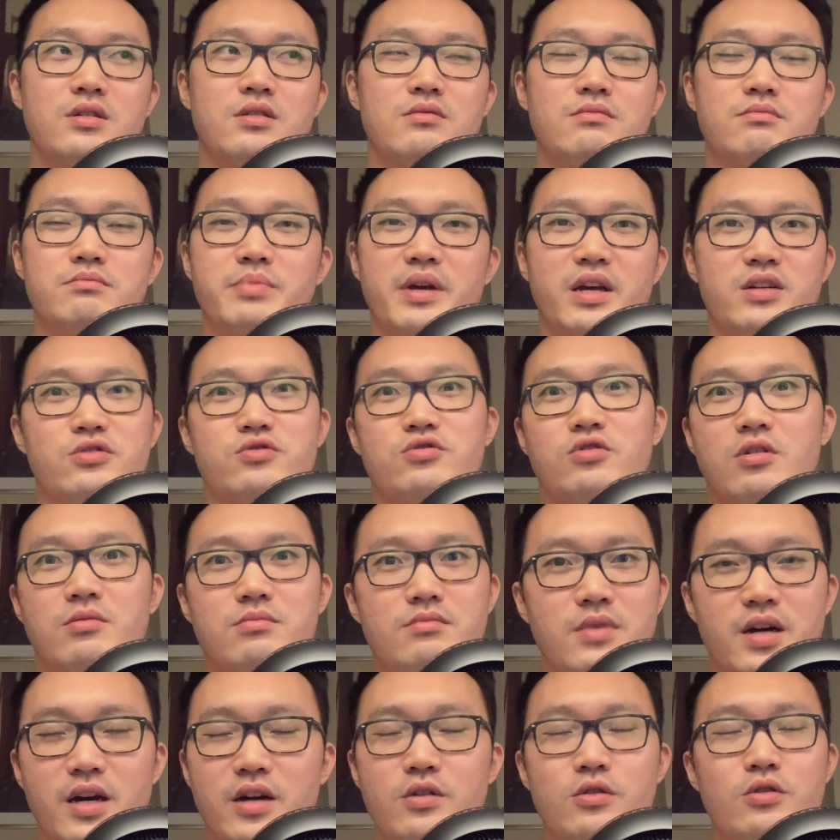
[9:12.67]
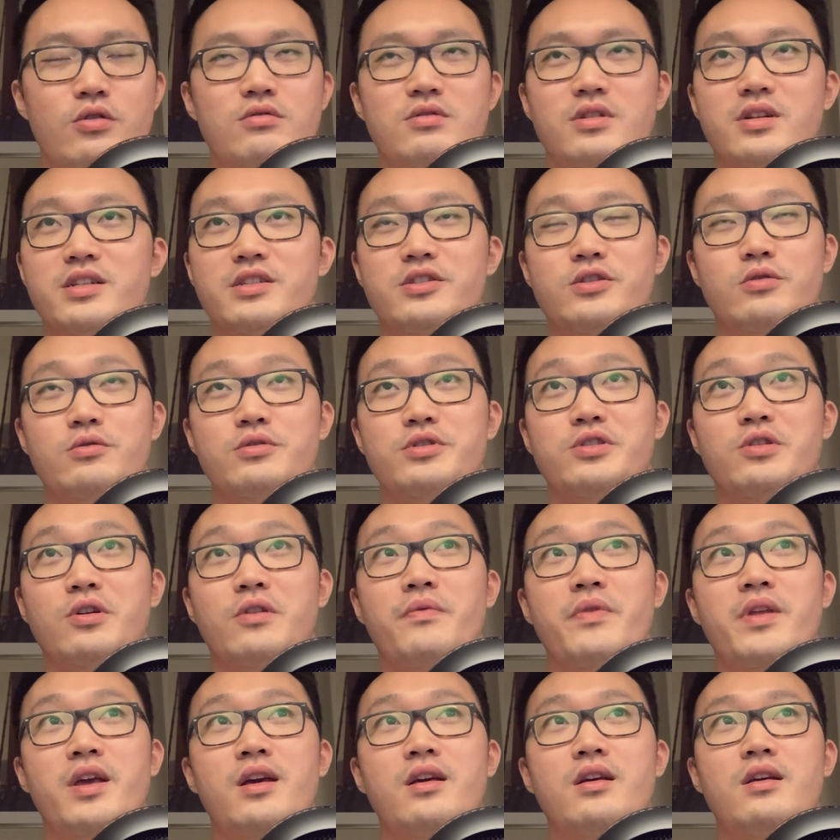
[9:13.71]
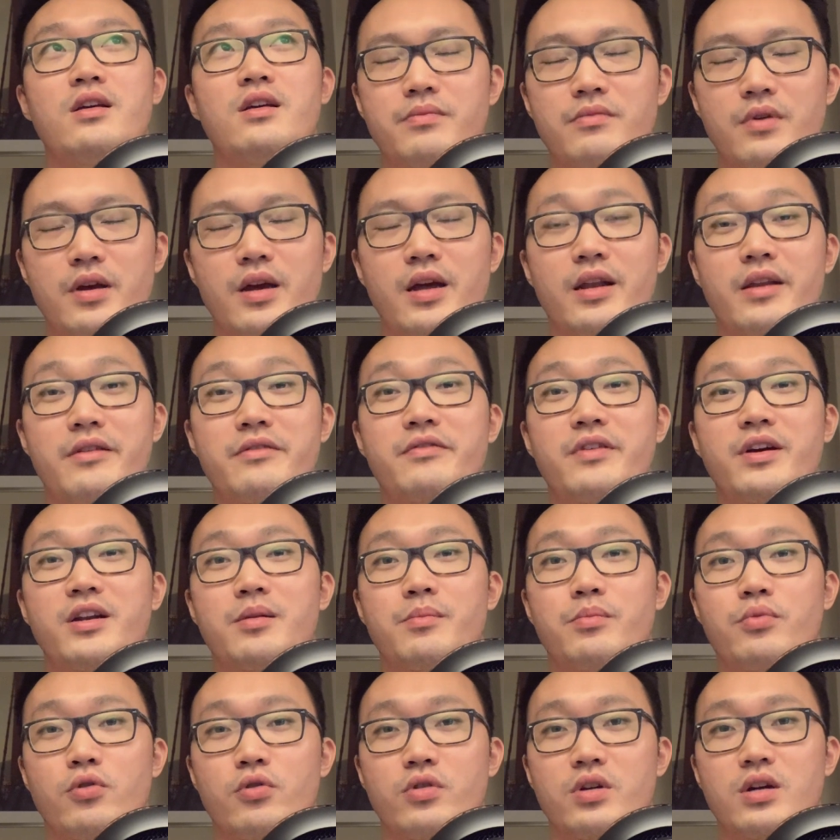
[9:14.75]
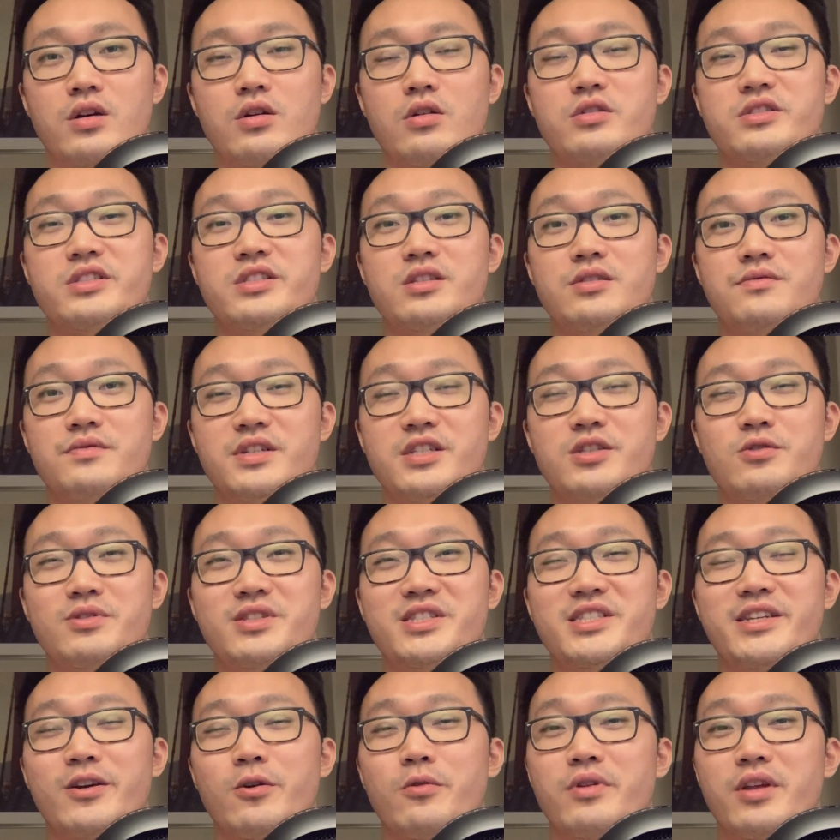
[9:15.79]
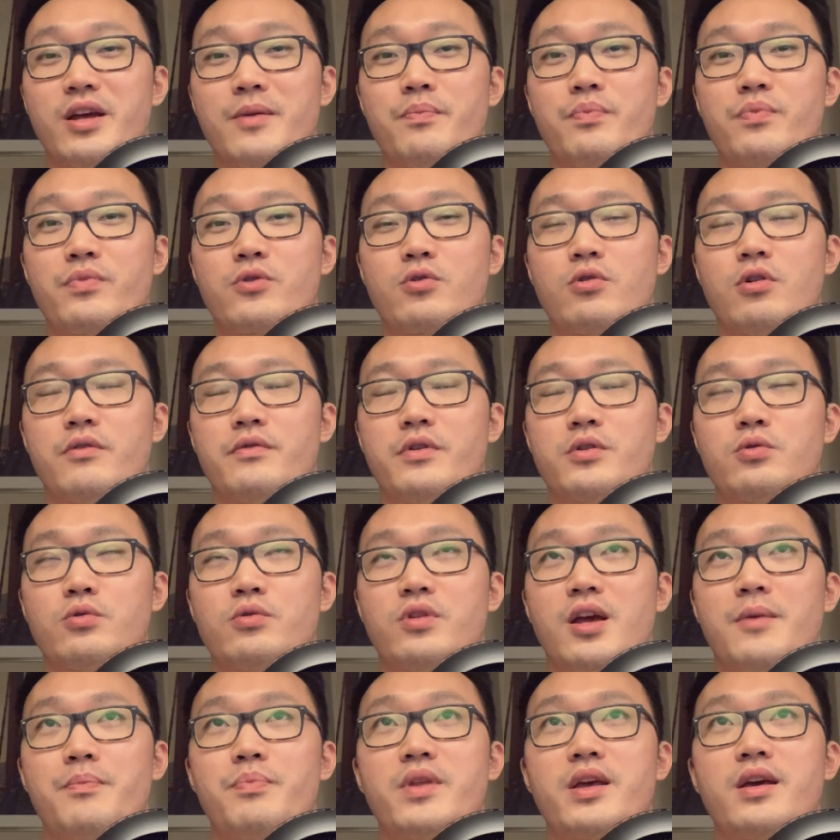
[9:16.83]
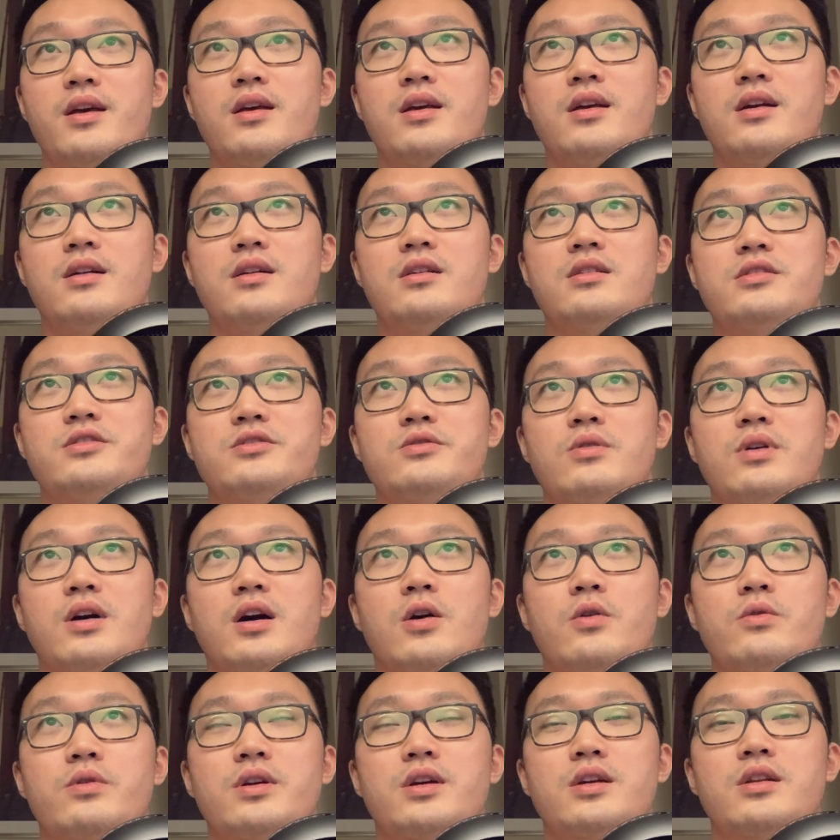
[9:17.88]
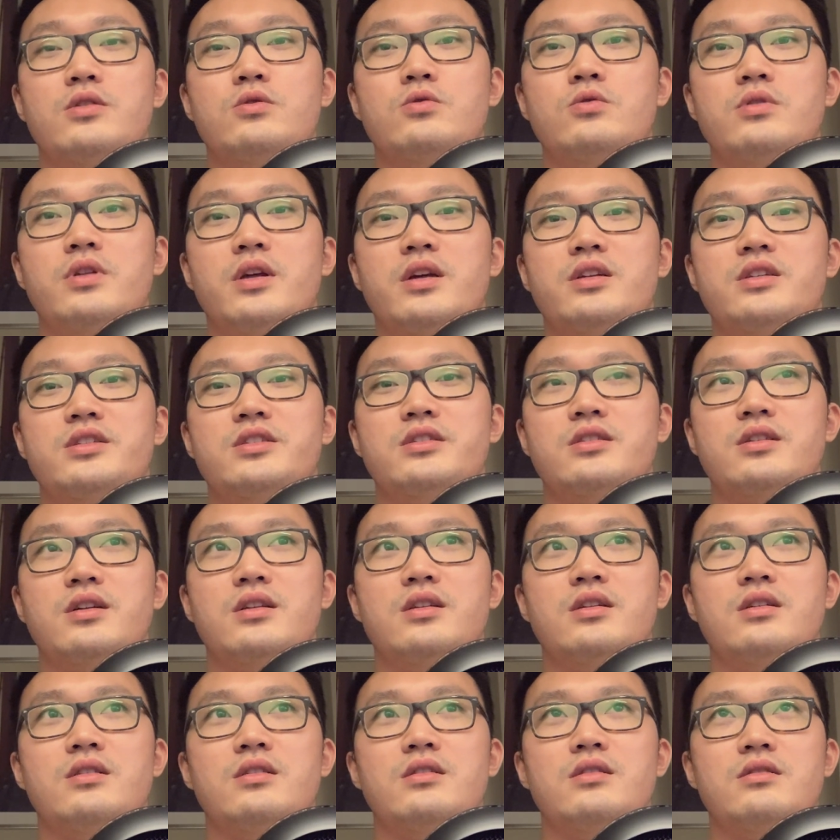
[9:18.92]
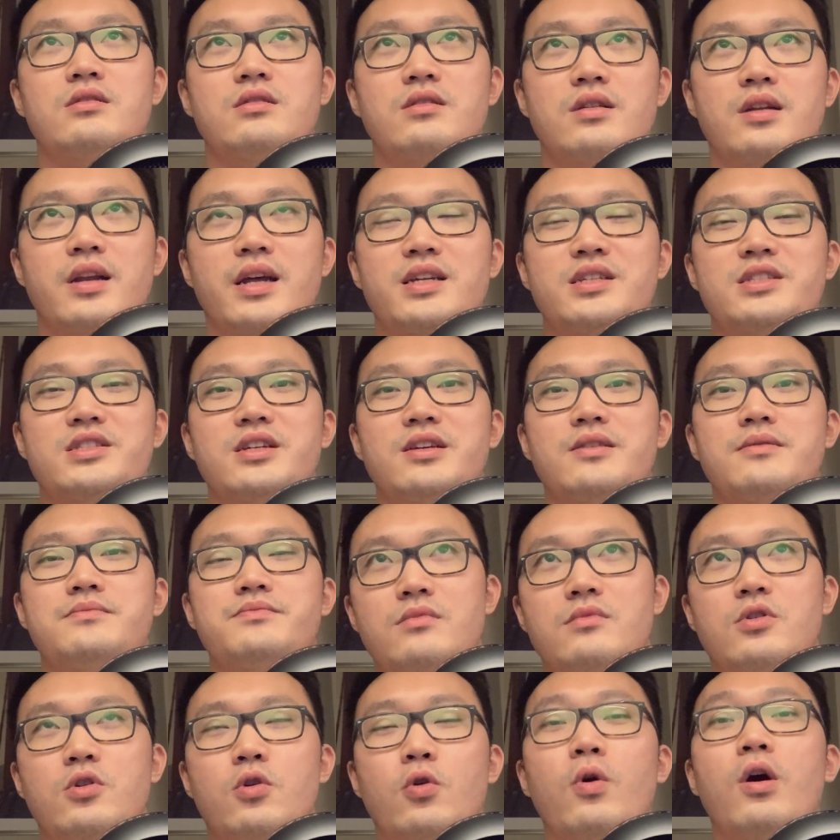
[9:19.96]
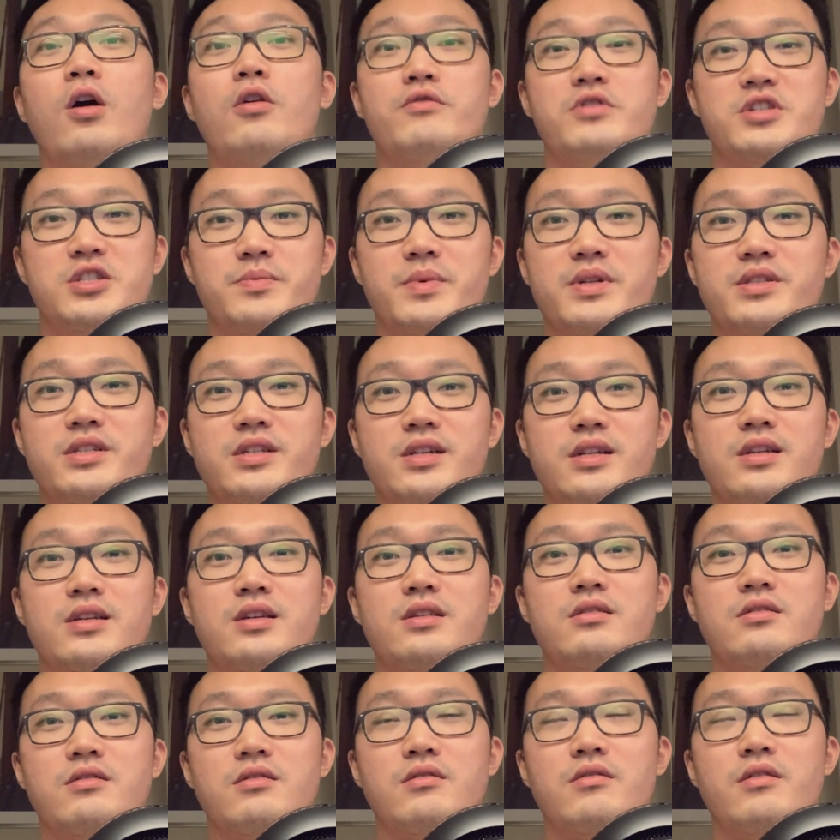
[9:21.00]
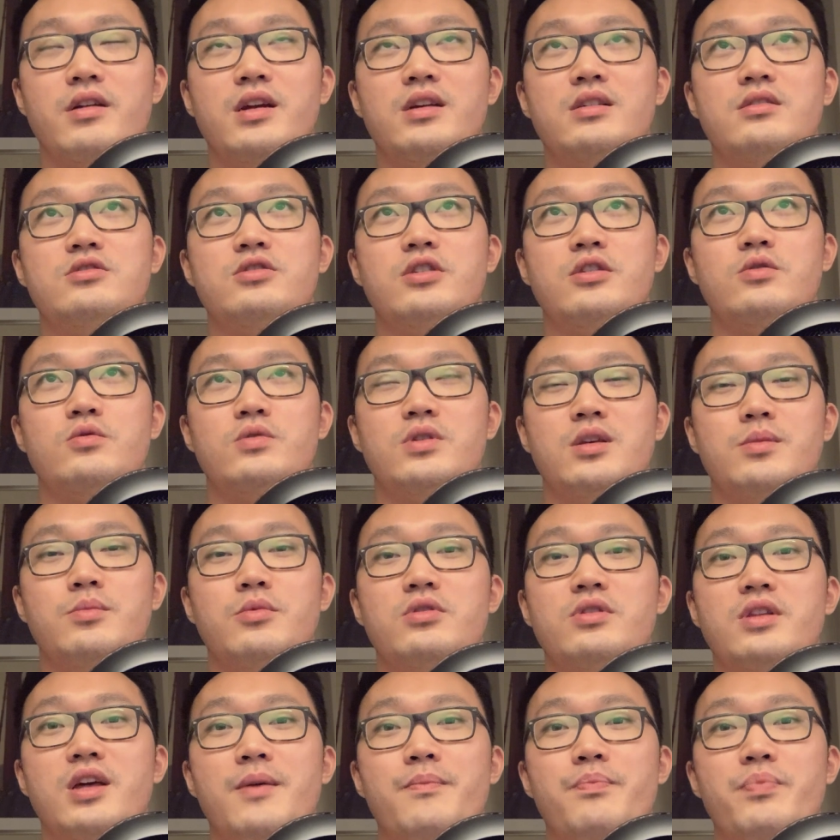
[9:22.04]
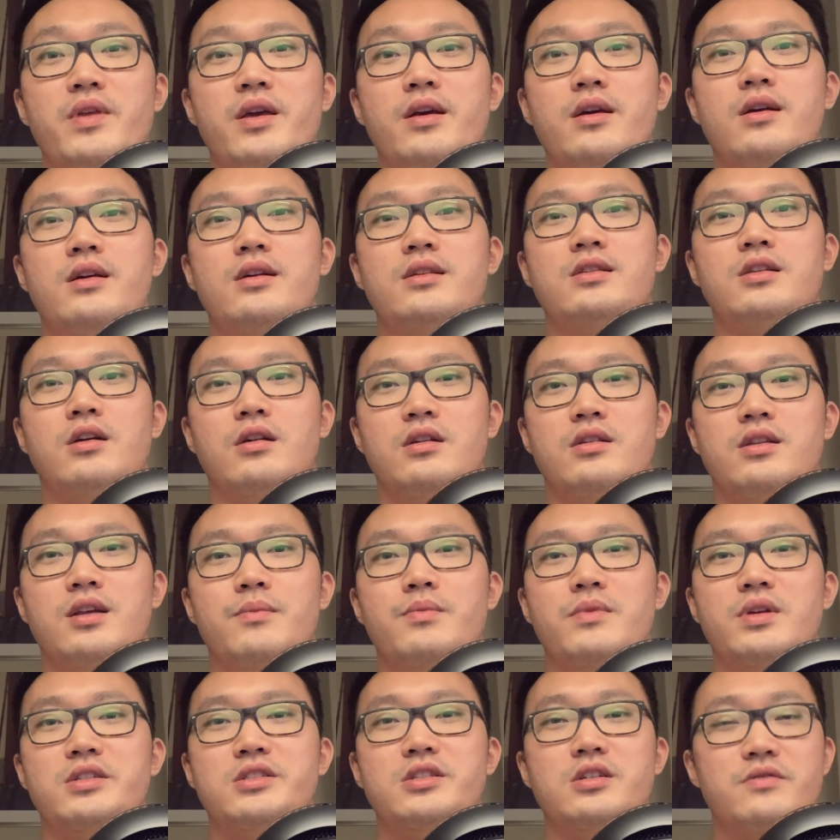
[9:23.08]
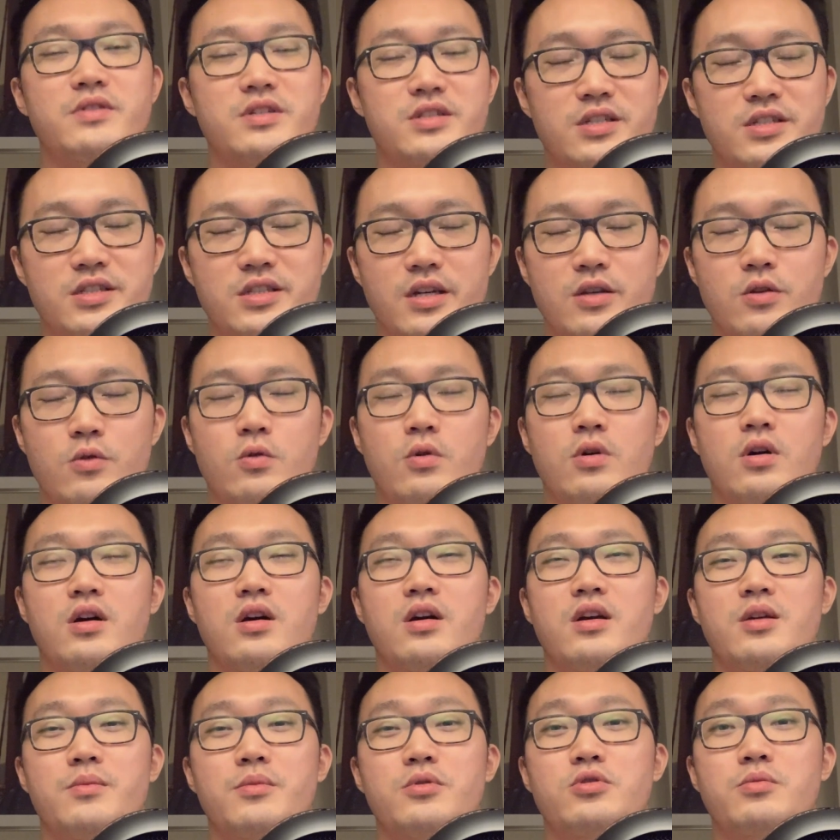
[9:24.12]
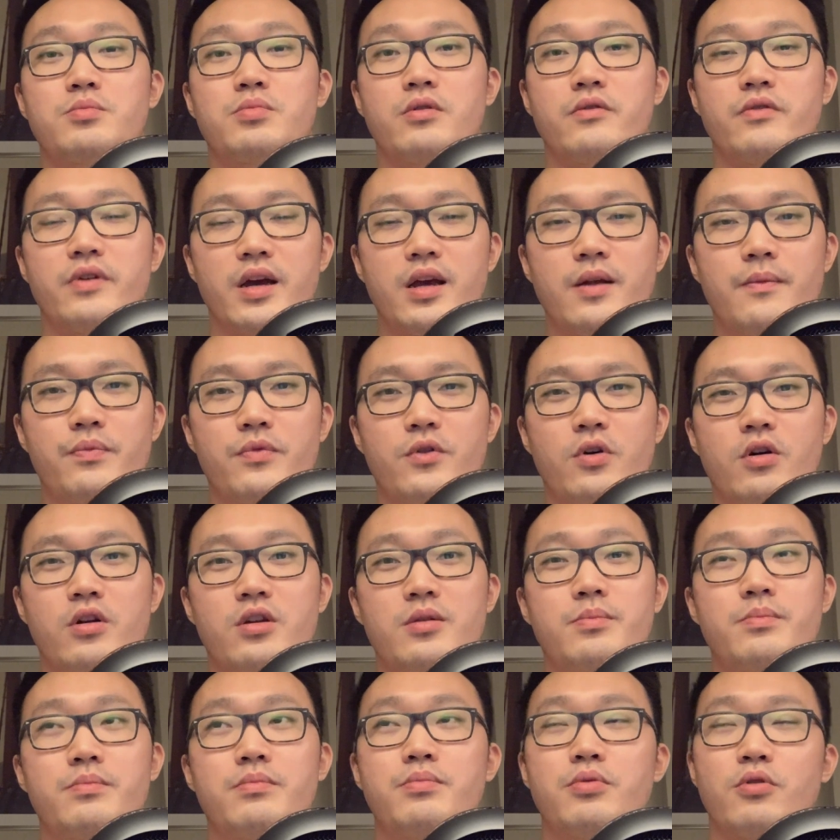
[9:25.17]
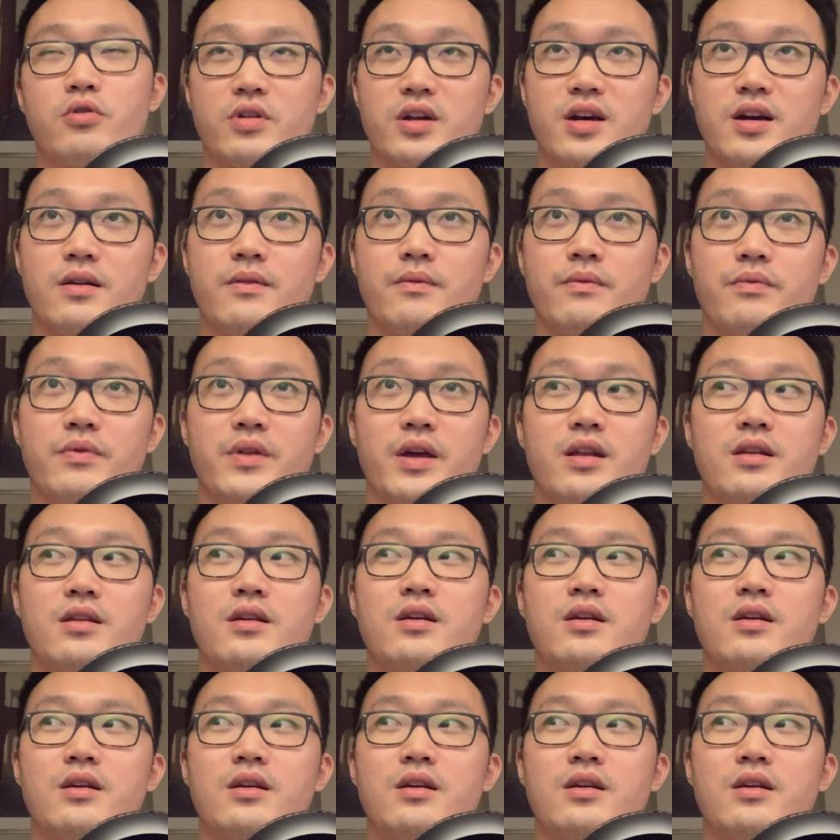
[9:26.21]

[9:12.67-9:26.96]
pet shop, I don't know, the list goes on, and then find a product or service to sell them, to offer to them. So how you're gonna do that is you're gonna, like you said, cold outreach basically, right? Try to email them, telling them the services that you are able to provide or the product that